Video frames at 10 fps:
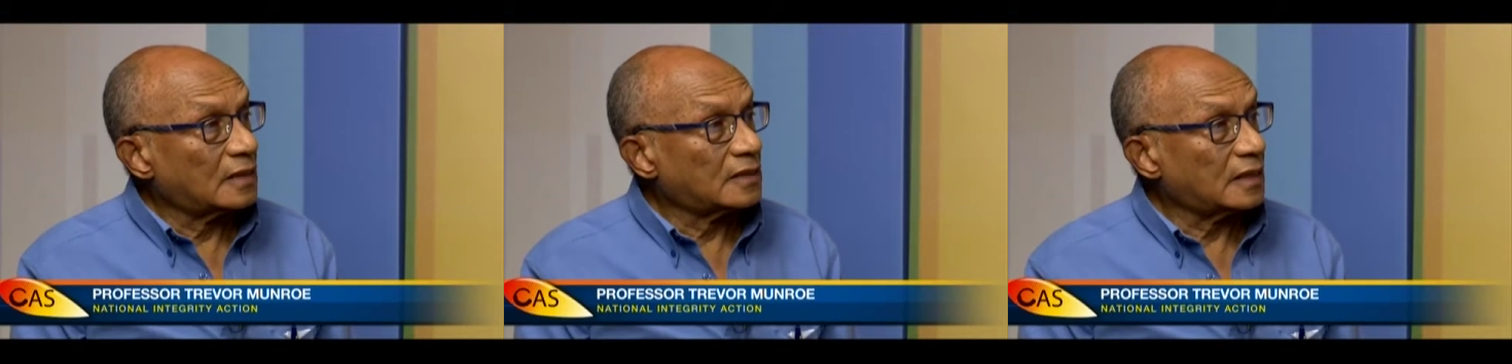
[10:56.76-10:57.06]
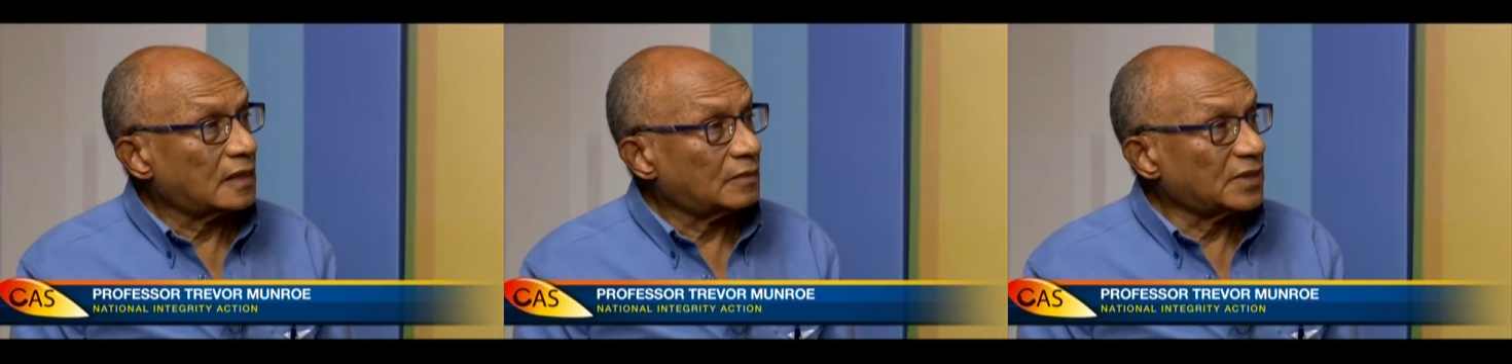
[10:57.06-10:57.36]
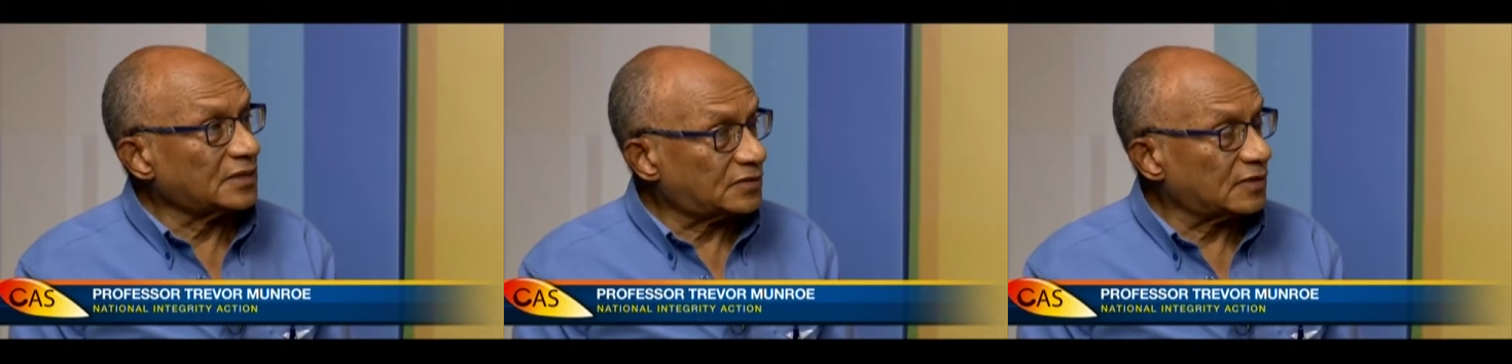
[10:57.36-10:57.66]
the
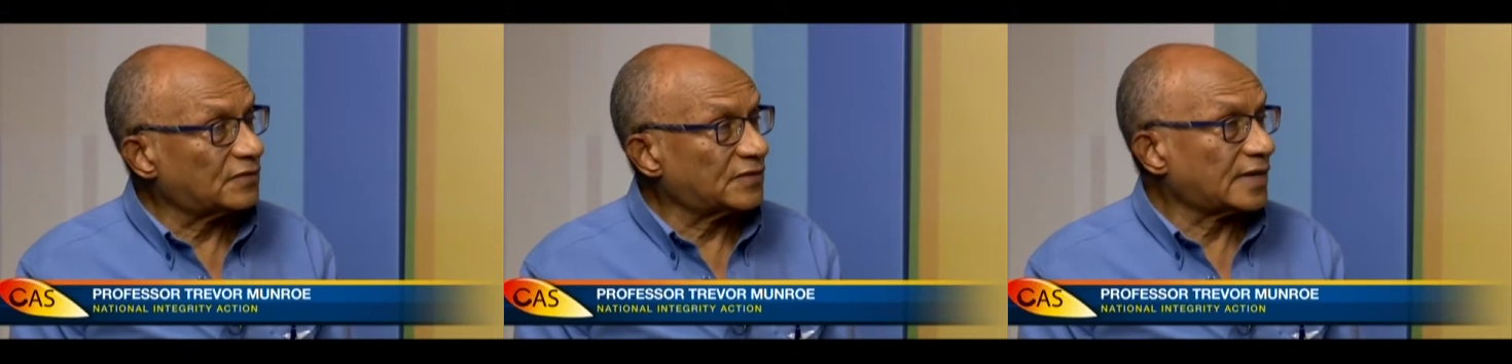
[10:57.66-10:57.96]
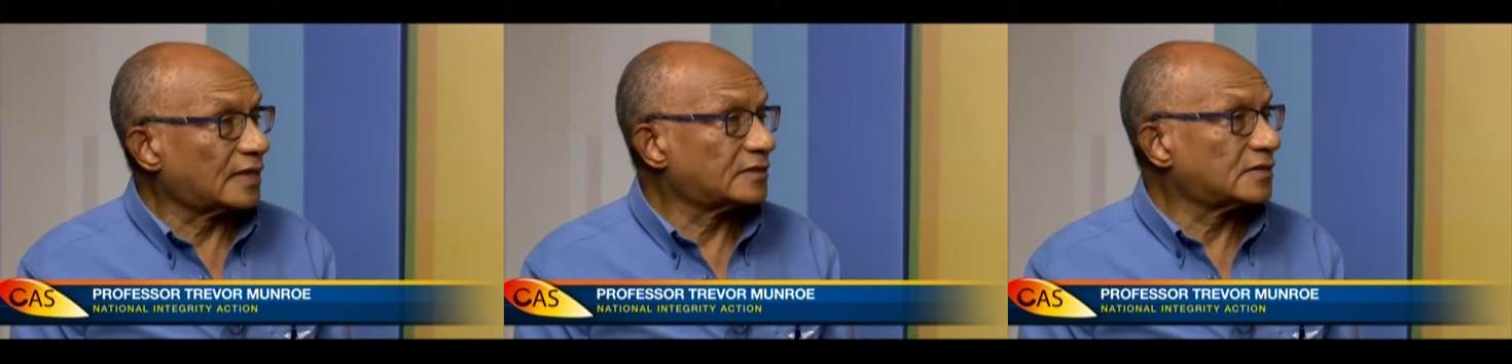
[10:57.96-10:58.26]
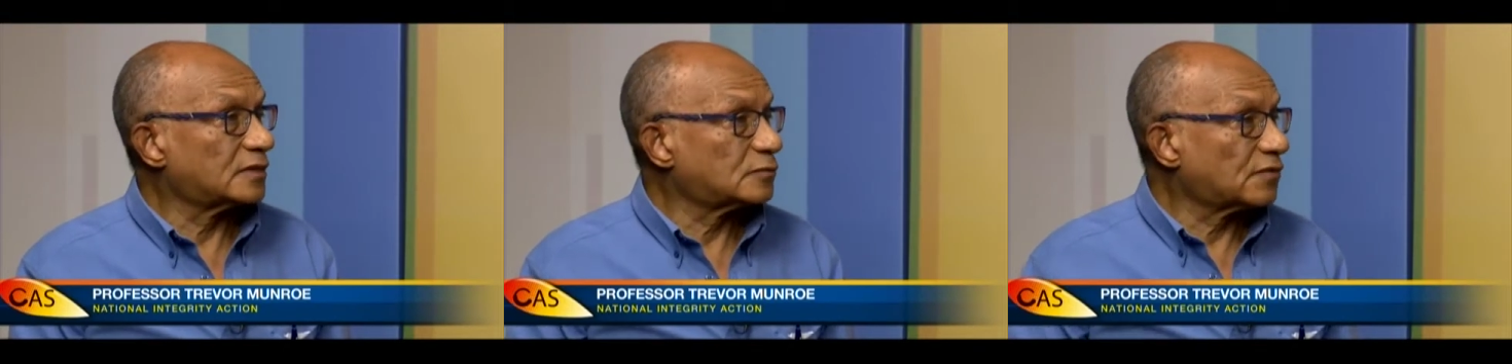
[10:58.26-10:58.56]
Ministry of Finance
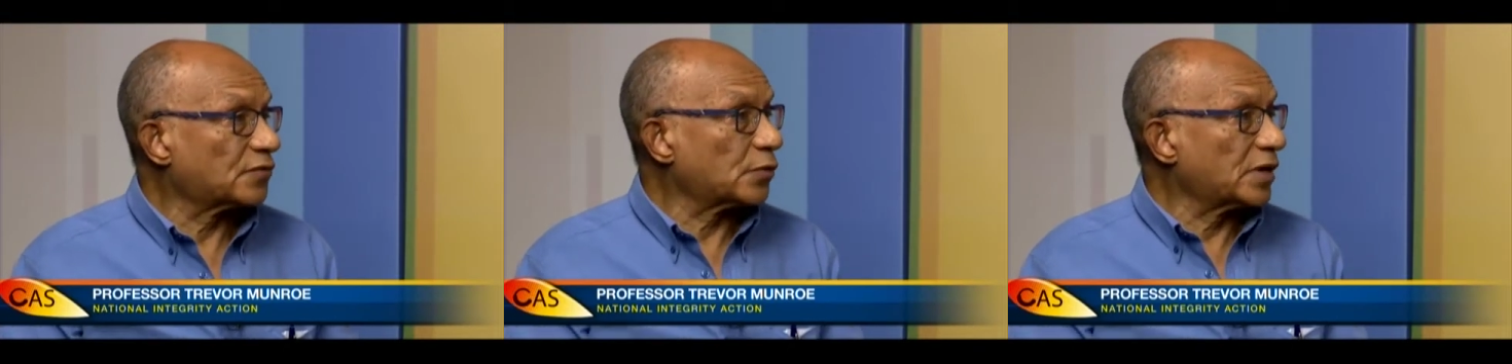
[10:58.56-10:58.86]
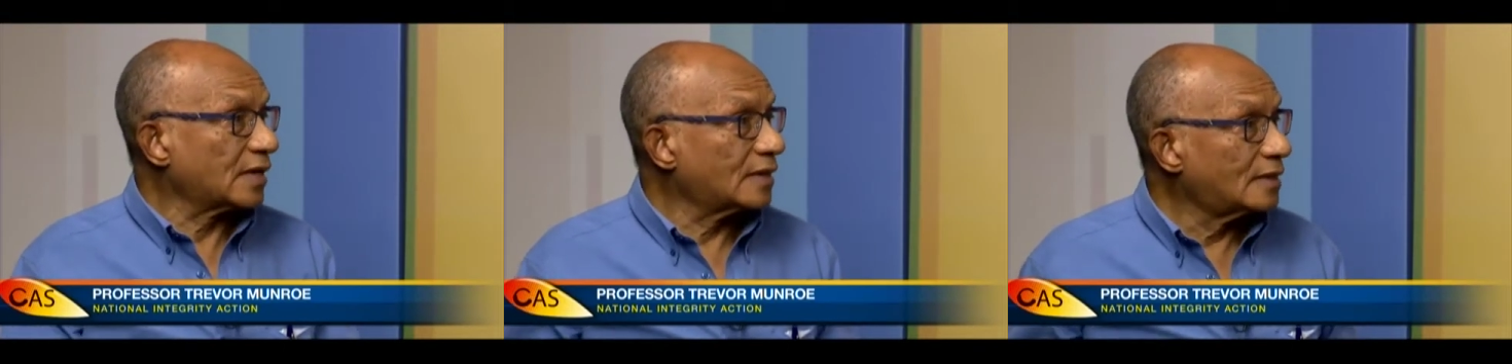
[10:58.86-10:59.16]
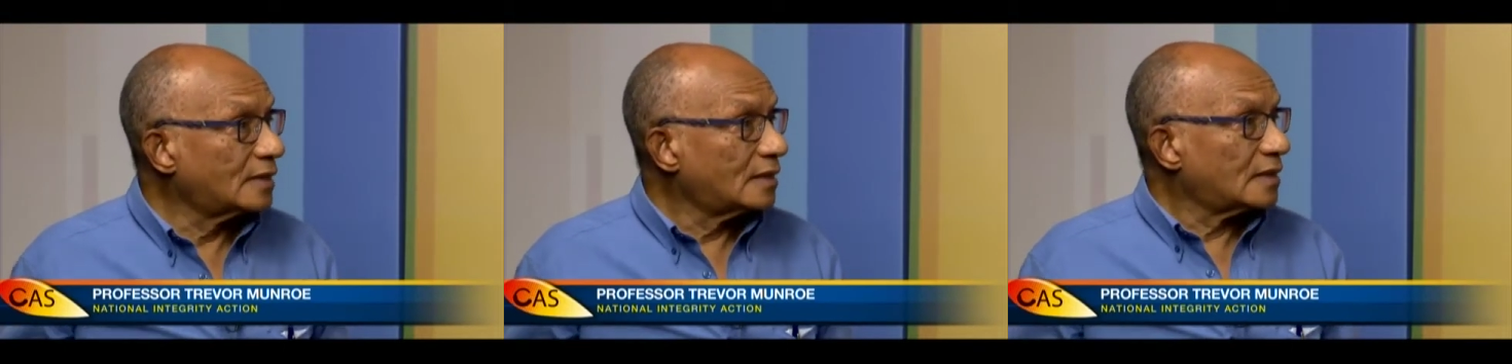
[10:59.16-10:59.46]
is reviewing,
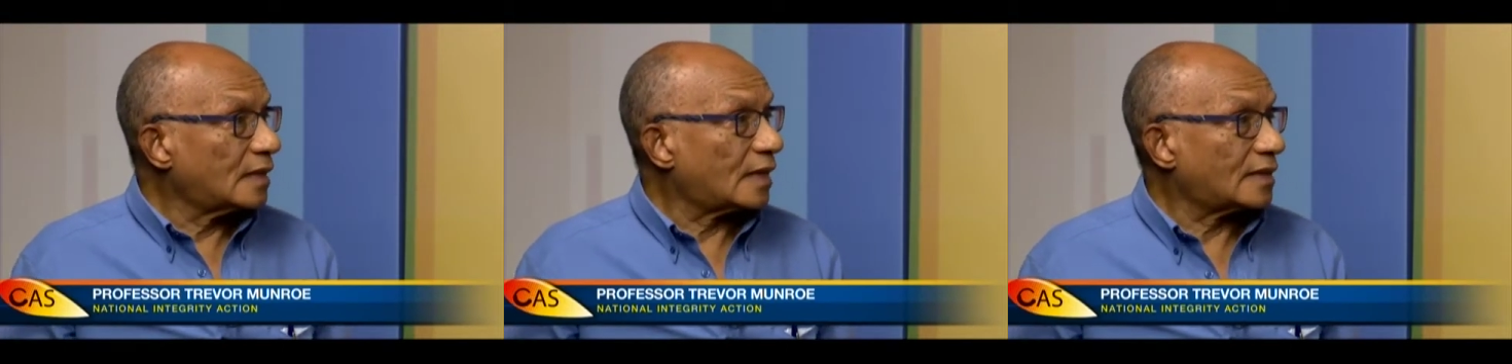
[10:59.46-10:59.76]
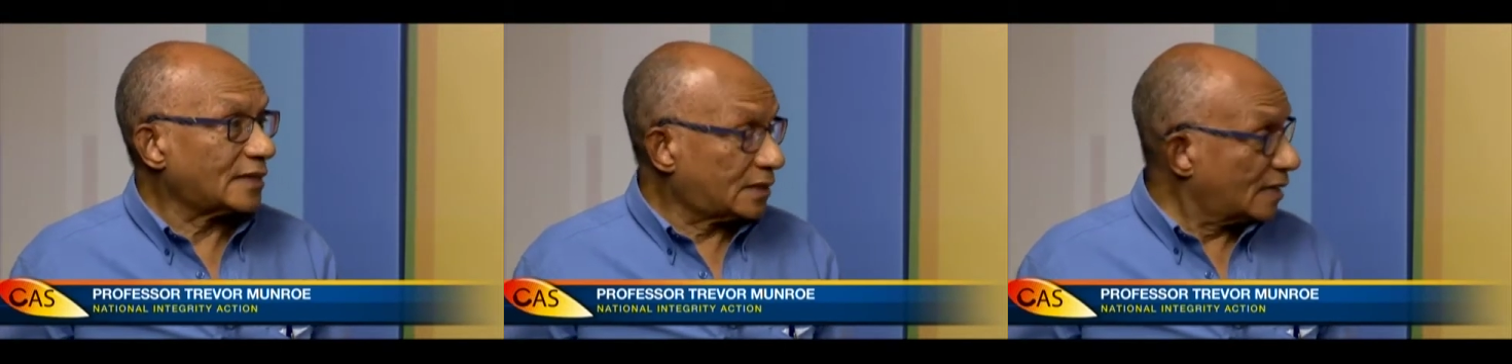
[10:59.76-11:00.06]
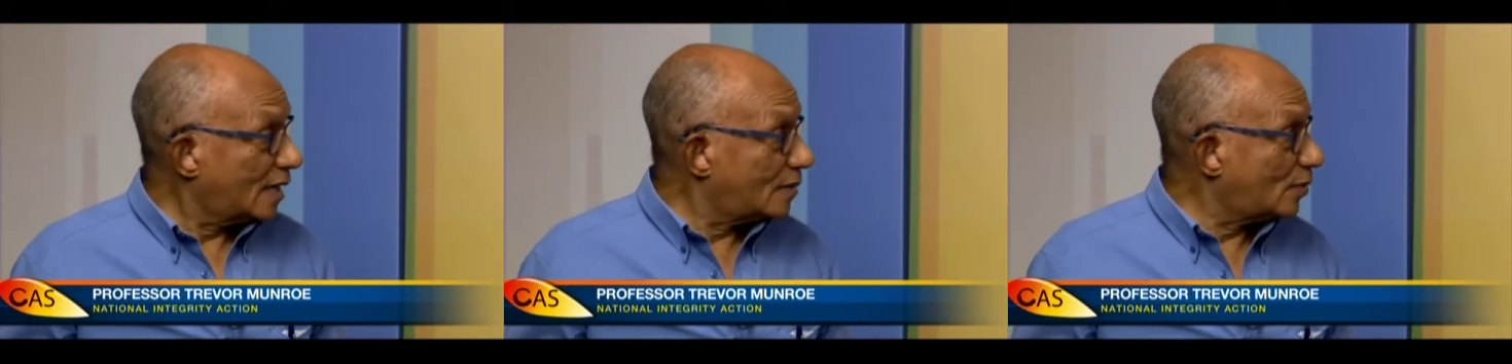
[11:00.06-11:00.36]
yet
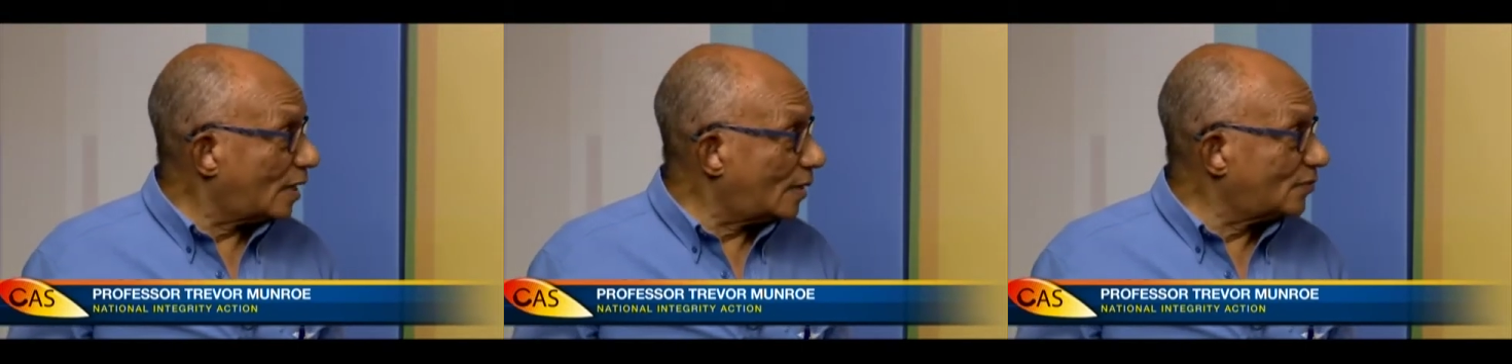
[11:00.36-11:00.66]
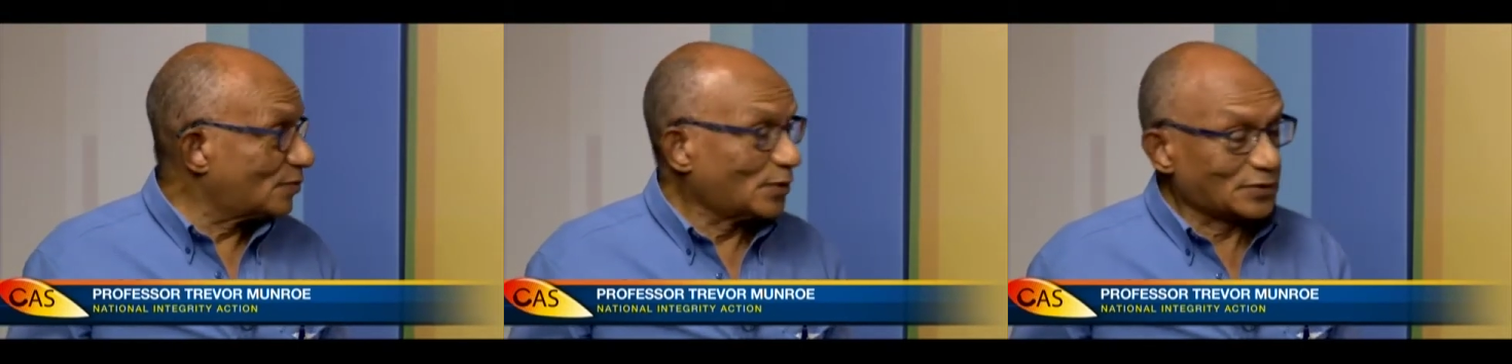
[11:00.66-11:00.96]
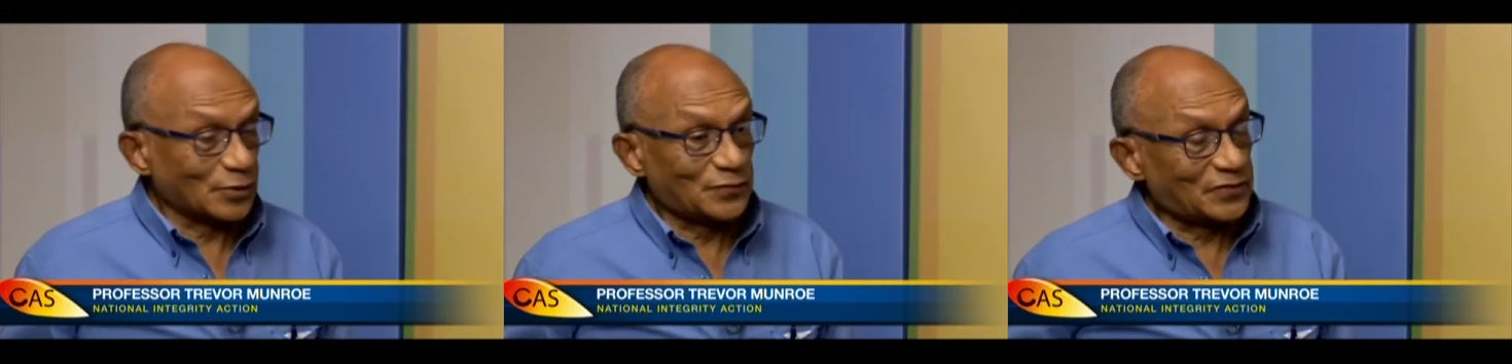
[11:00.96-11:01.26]
again perhaps,
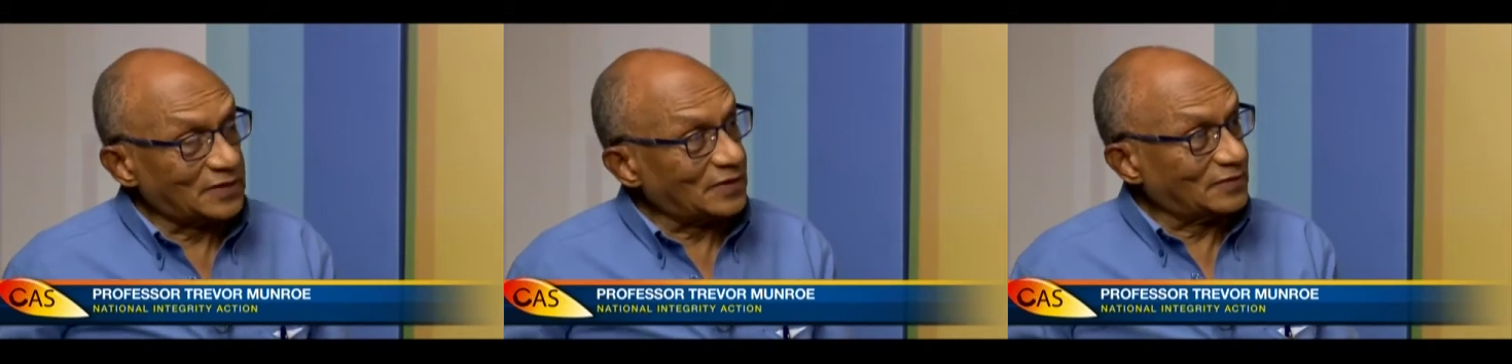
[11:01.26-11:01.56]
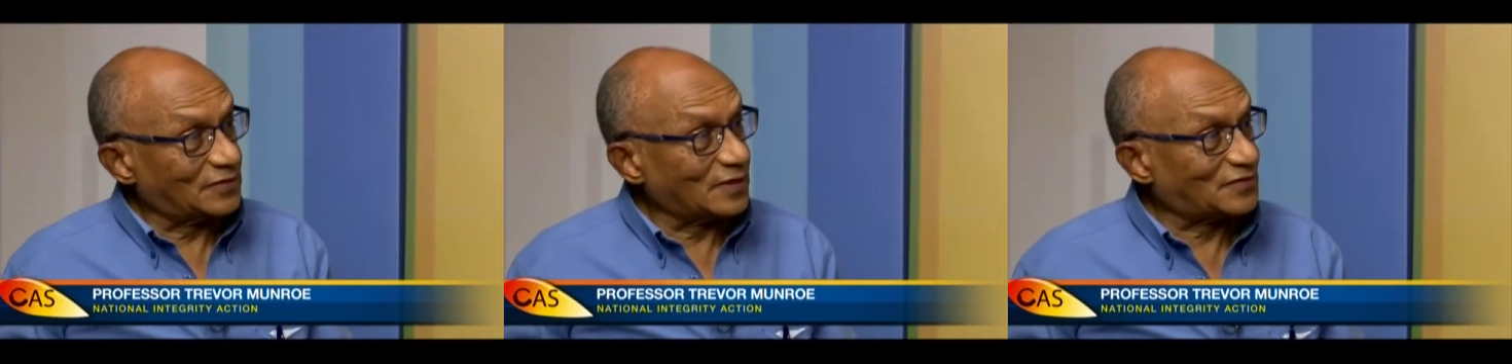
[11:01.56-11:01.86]
but hopefully for the